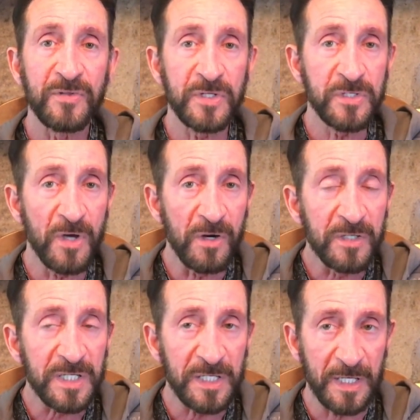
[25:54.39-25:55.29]
the
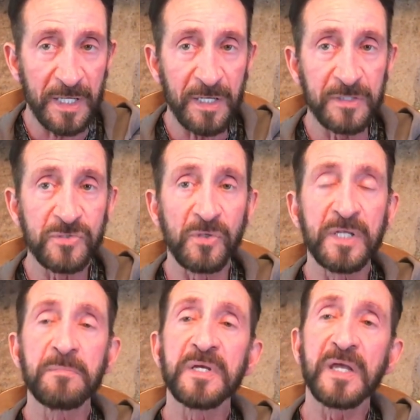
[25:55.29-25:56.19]
young king until
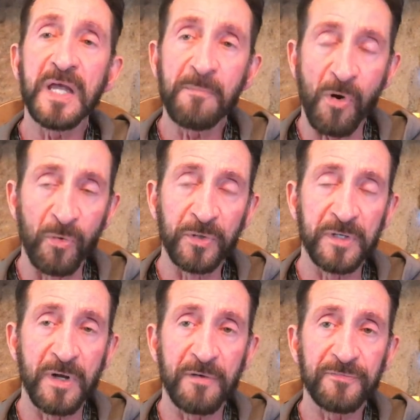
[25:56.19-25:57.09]
he became
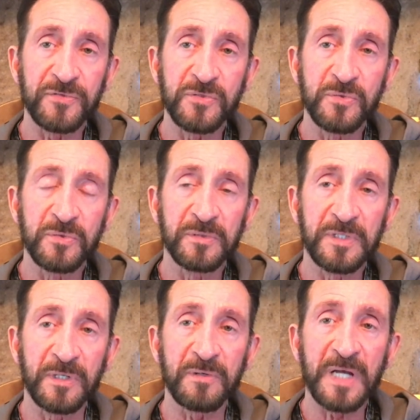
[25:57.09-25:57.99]
old enough to,
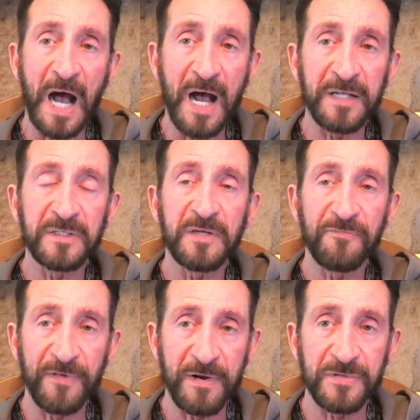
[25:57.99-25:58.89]
you know, guide the
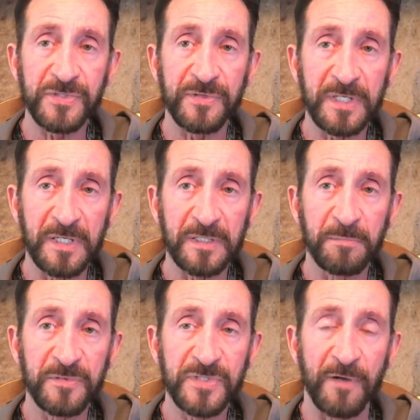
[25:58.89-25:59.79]
affairs of the
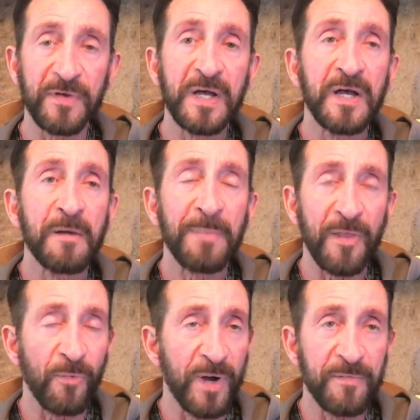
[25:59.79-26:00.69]
kingdom itself.
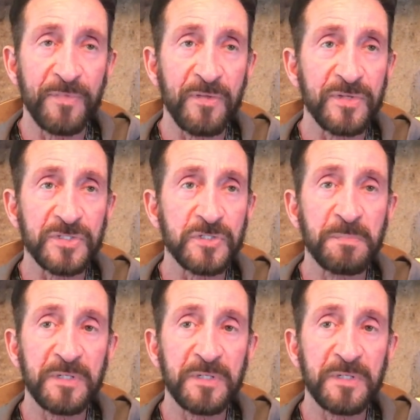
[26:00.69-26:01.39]
By the way, th this has